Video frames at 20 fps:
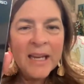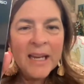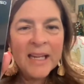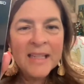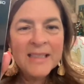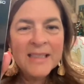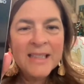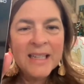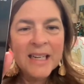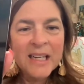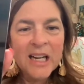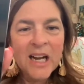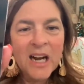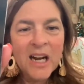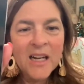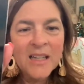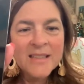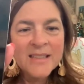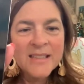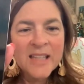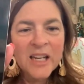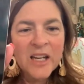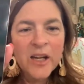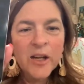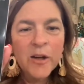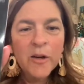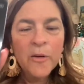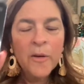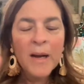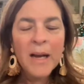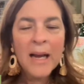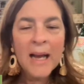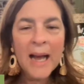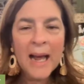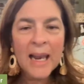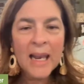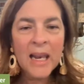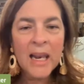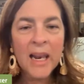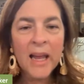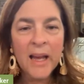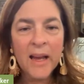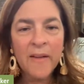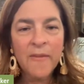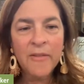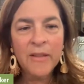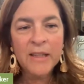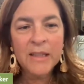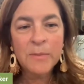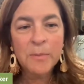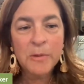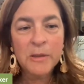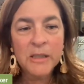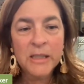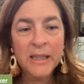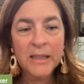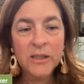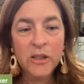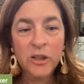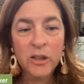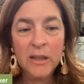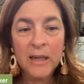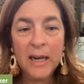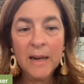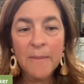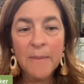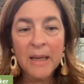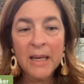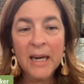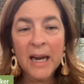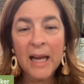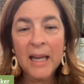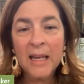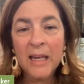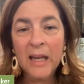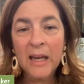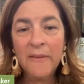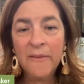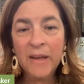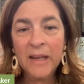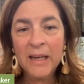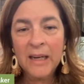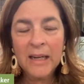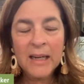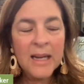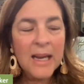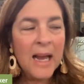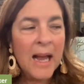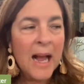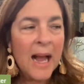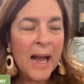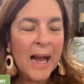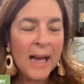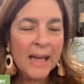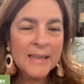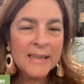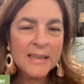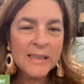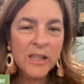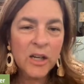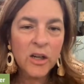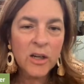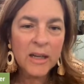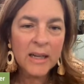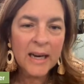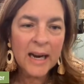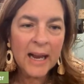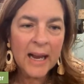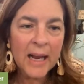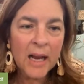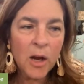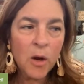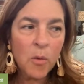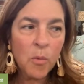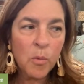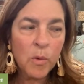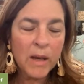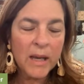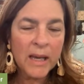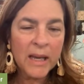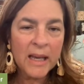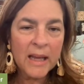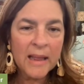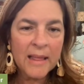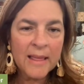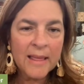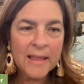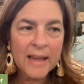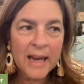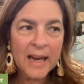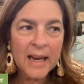It's an Acaso. I love this projector. I mean, I love it. I started out with